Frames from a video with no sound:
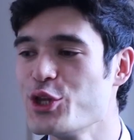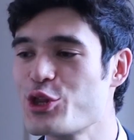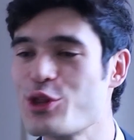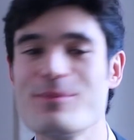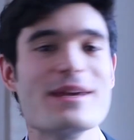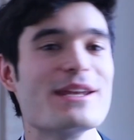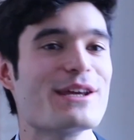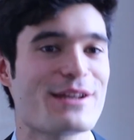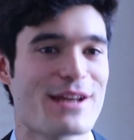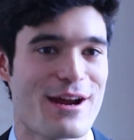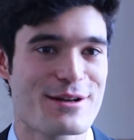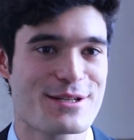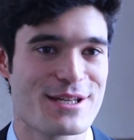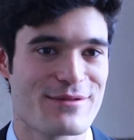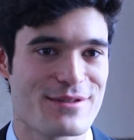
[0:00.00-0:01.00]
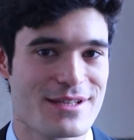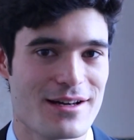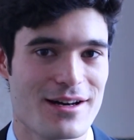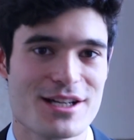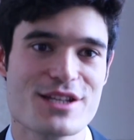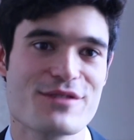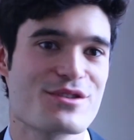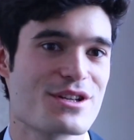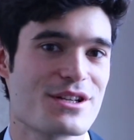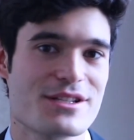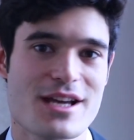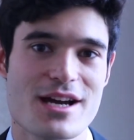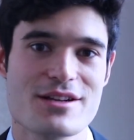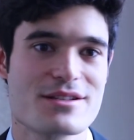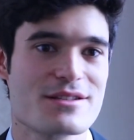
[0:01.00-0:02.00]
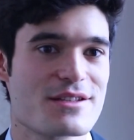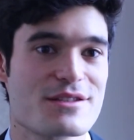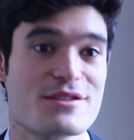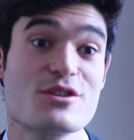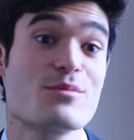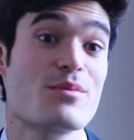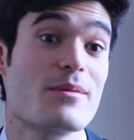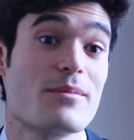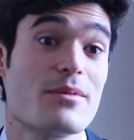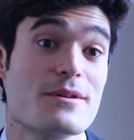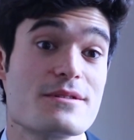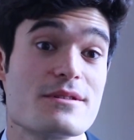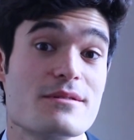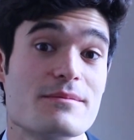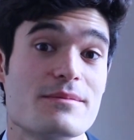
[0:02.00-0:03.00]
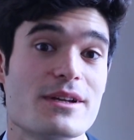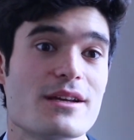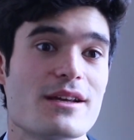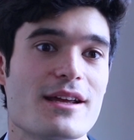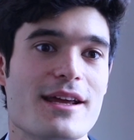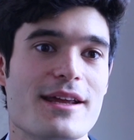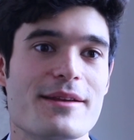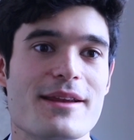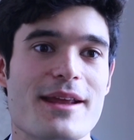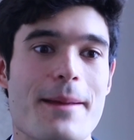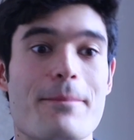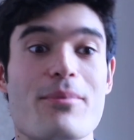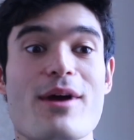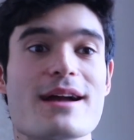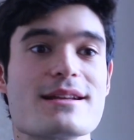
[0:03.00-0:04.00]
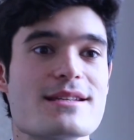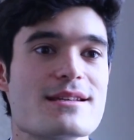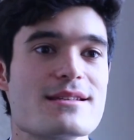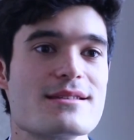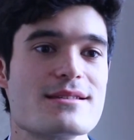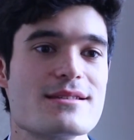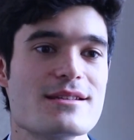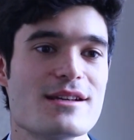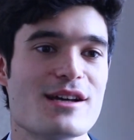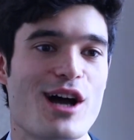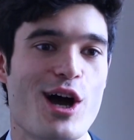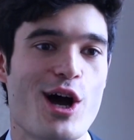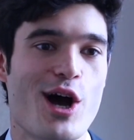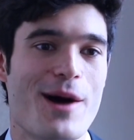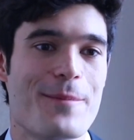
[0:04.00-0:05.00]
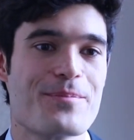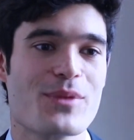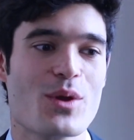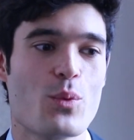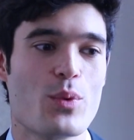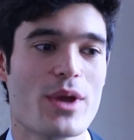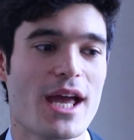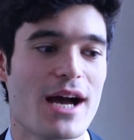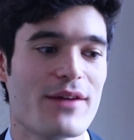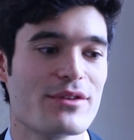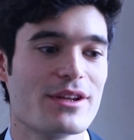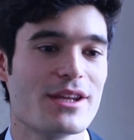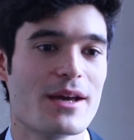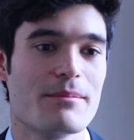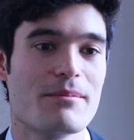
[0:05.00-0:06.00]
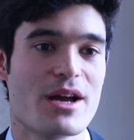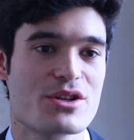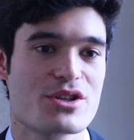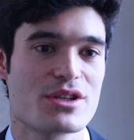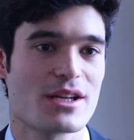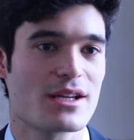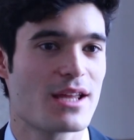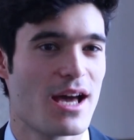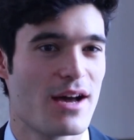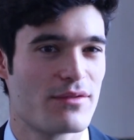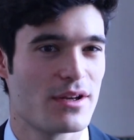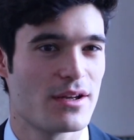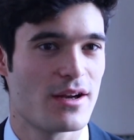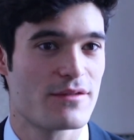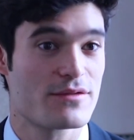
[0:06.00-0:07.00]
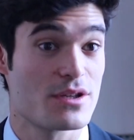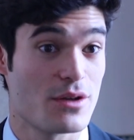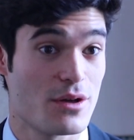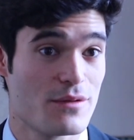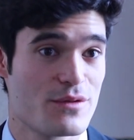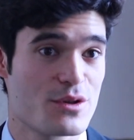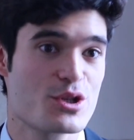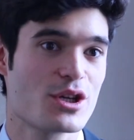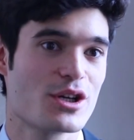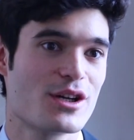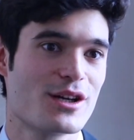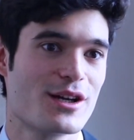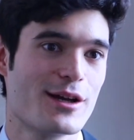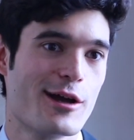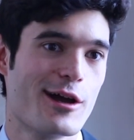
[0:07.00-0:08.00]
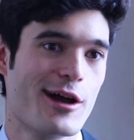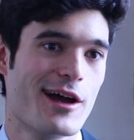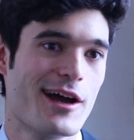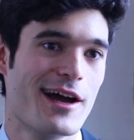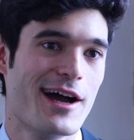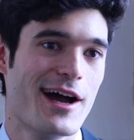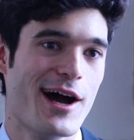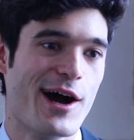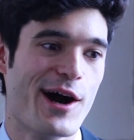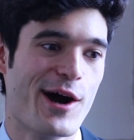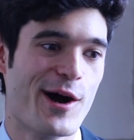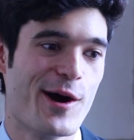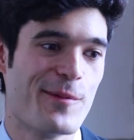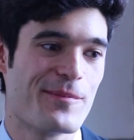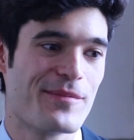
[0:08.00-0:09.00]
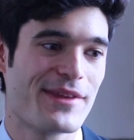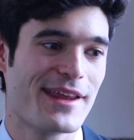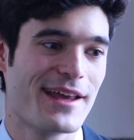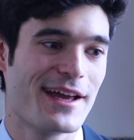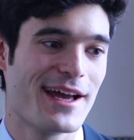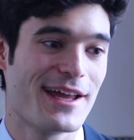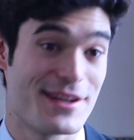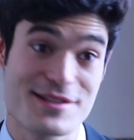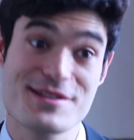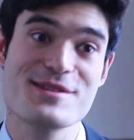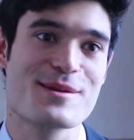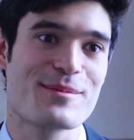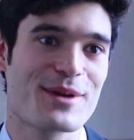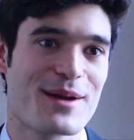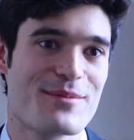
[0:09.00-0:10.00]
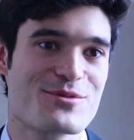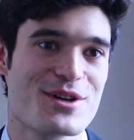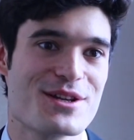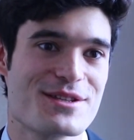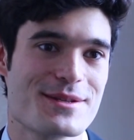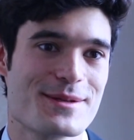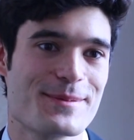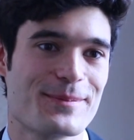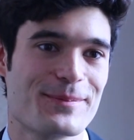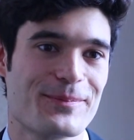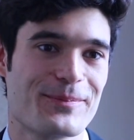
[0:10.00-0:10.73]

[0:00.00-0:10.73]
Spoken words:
The media narrative is that artificial intelligence is super important, but it in practice, we haven't yet measured it carefully enough to know for sure. And this is something I'm trying to do.